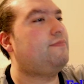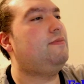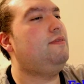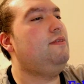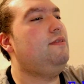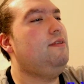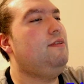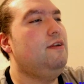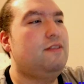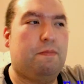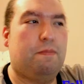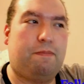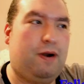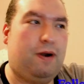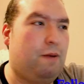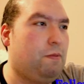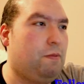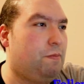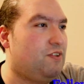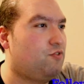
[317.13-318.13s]
The
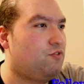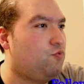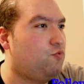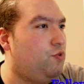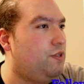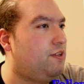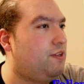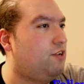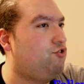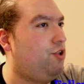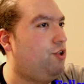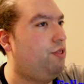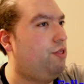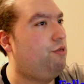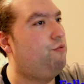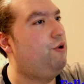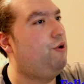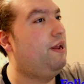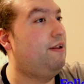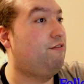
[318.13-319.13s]
problem is queen takes
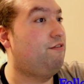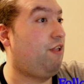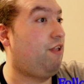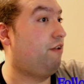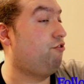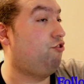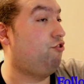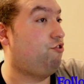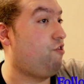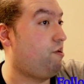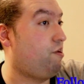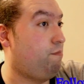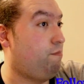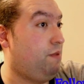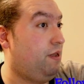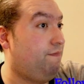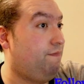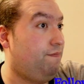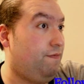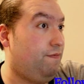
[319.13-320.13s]
g3 and it's actually checkmate
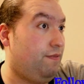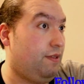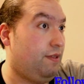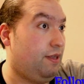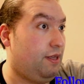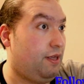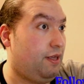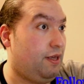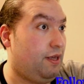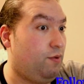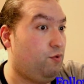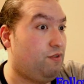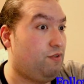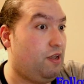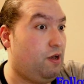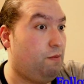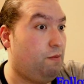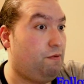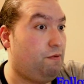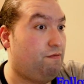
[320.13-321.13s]
with the
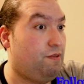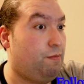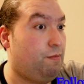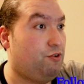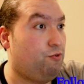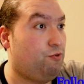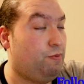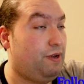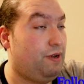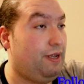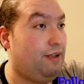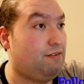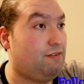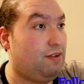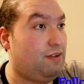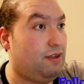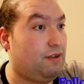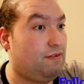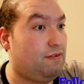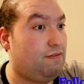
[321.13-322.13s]
help of the bishop at a6.
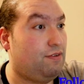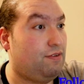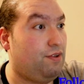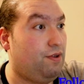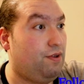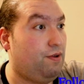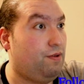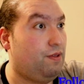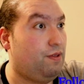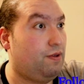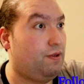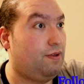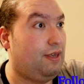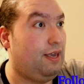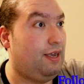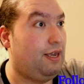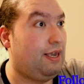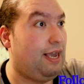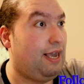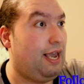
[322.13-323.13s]
So the
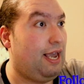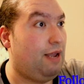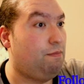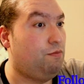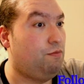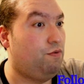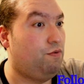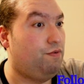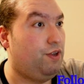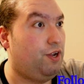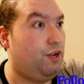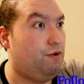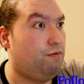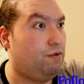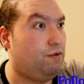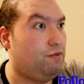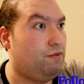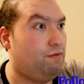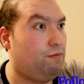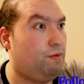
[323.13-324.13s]
king can't move here
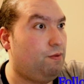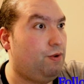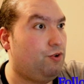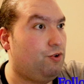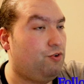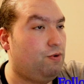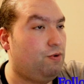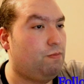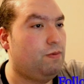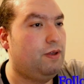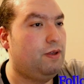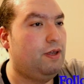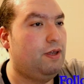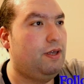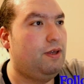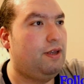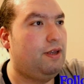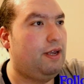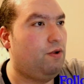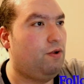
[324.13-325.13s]
because of the bishop,
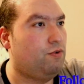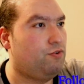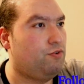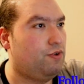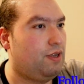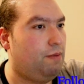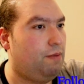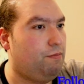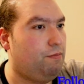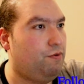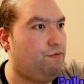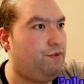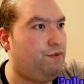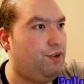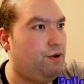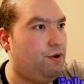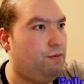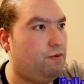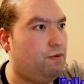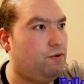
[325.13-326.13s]
and also can't move
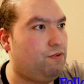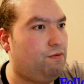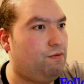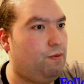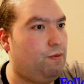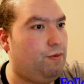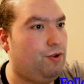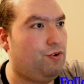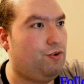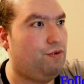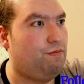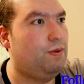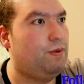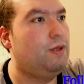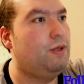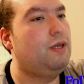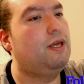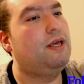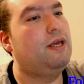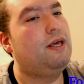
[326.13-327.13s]
here because of the bishop.
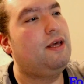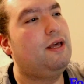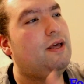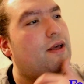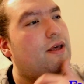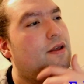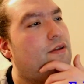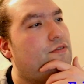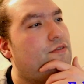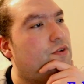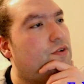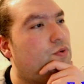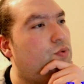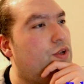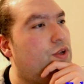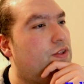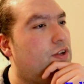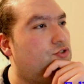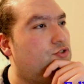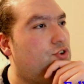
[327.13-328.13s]
So queen
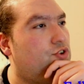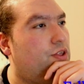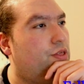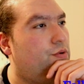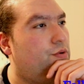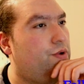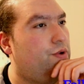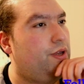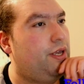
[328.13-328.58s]
takes g3.